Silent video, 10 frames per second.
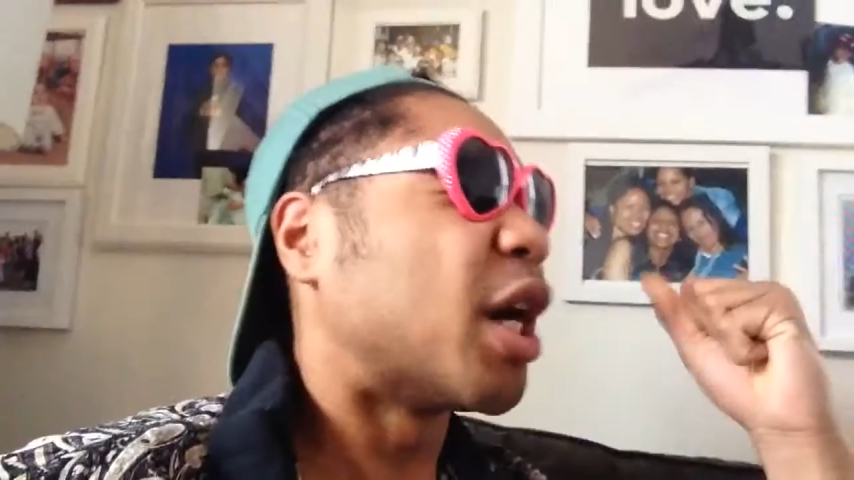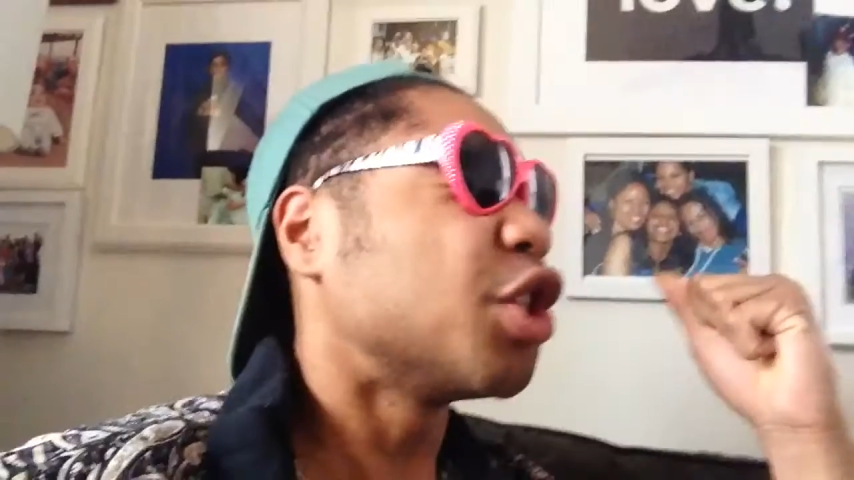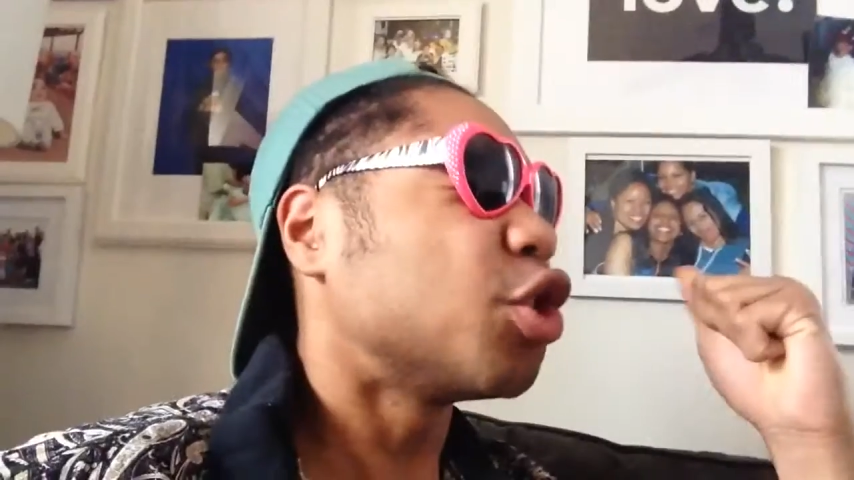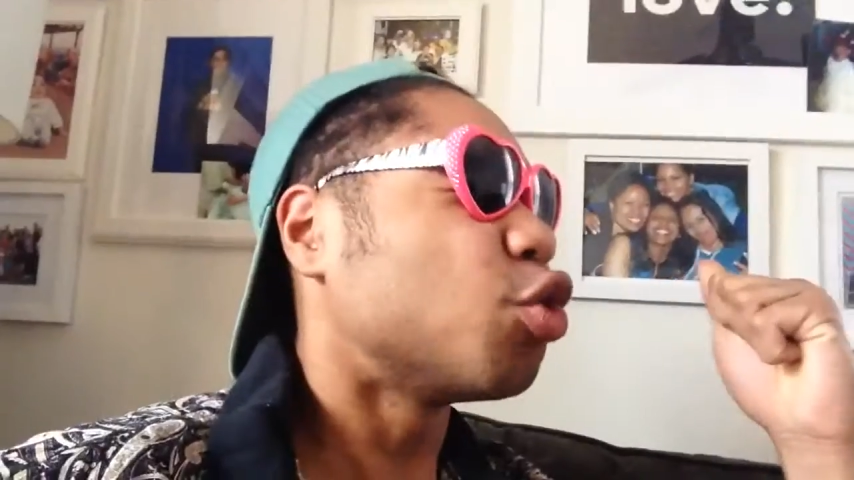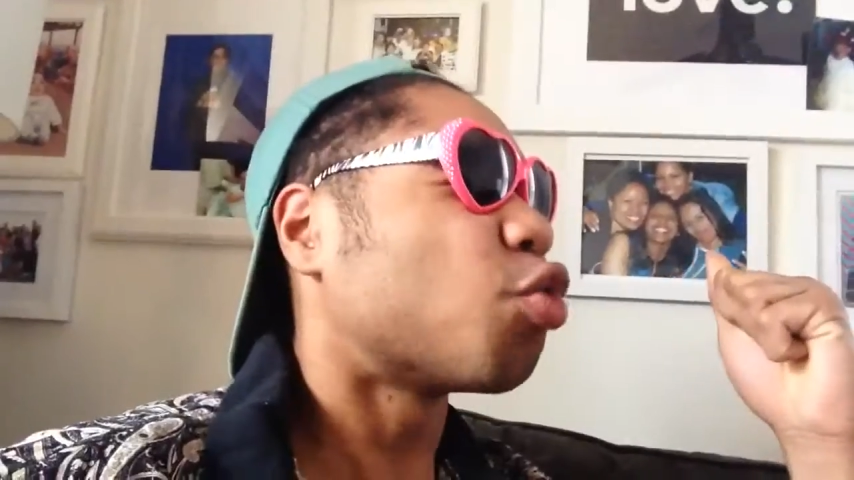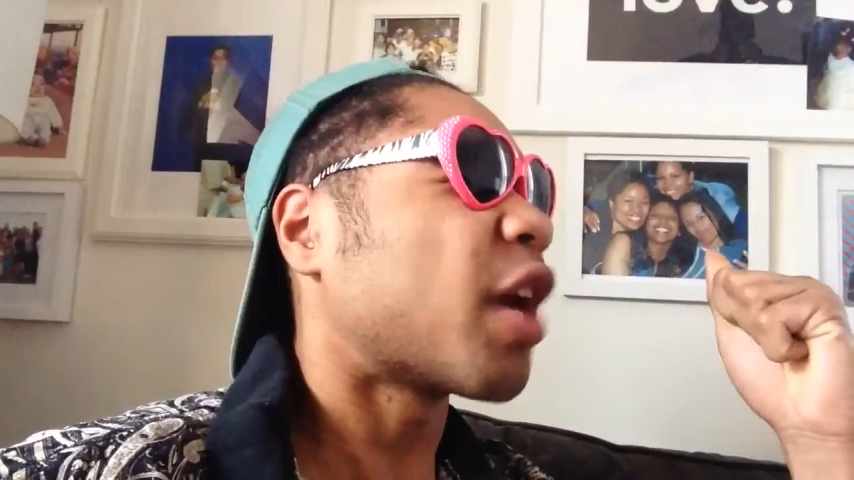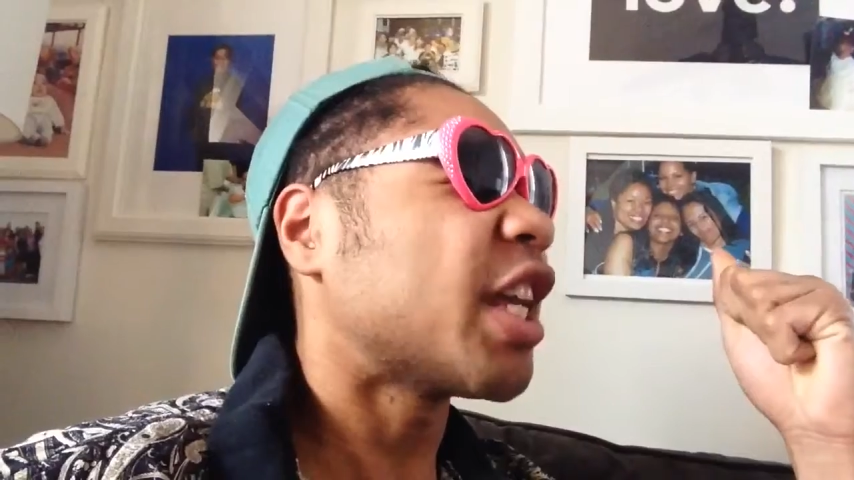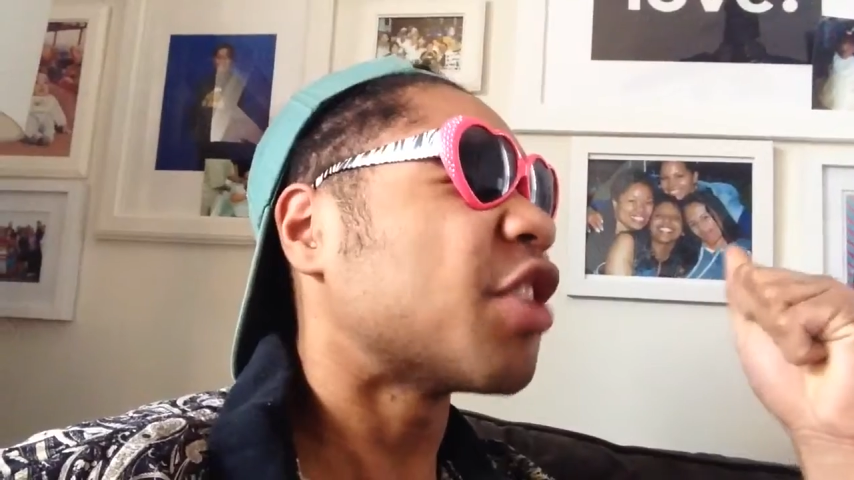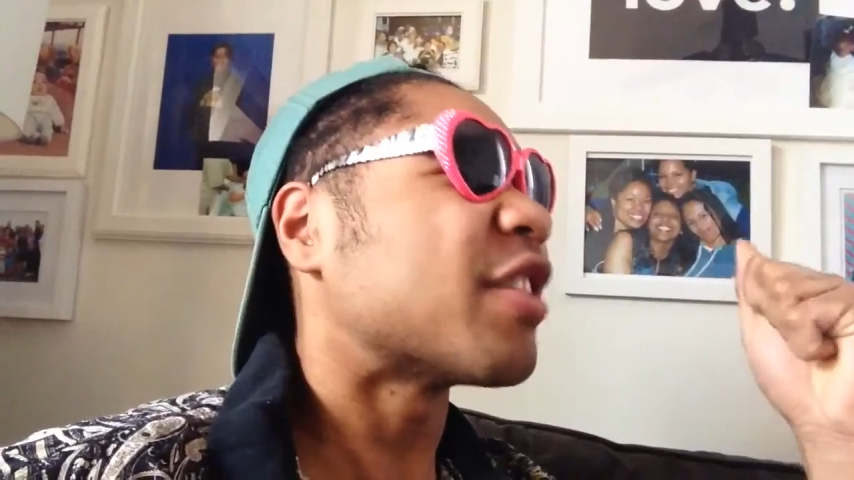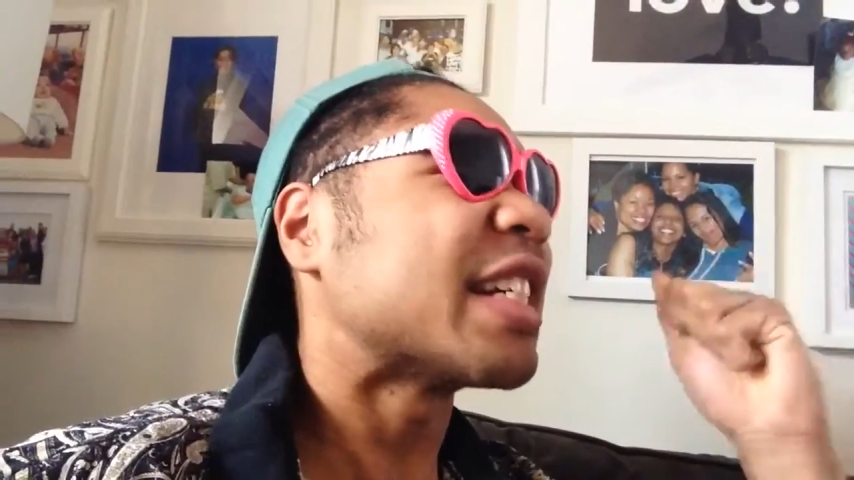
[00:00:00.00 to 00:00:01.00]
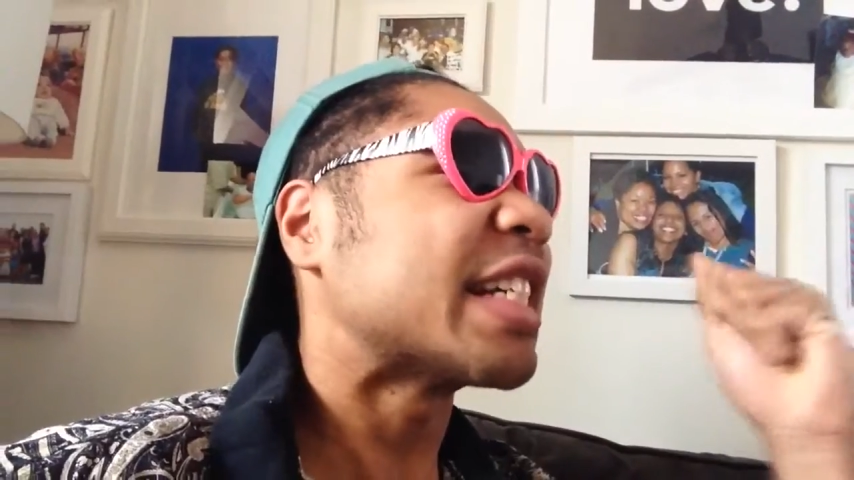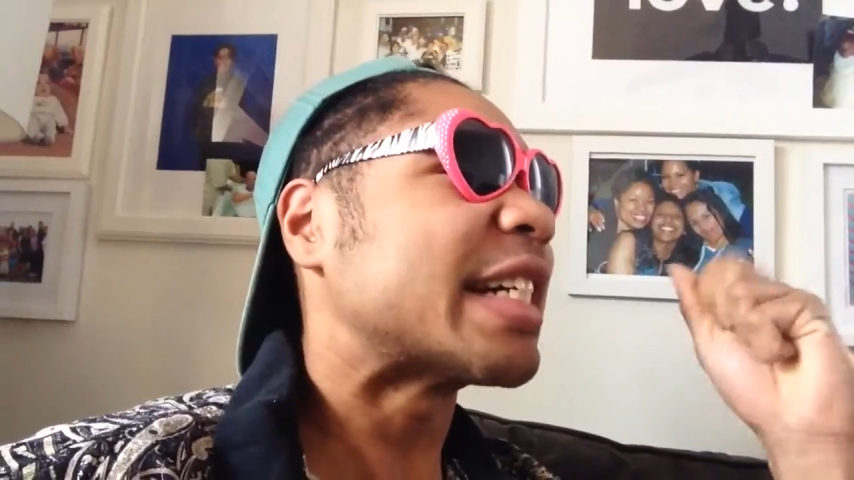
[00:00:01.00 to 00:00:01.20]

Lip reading: punch you right in your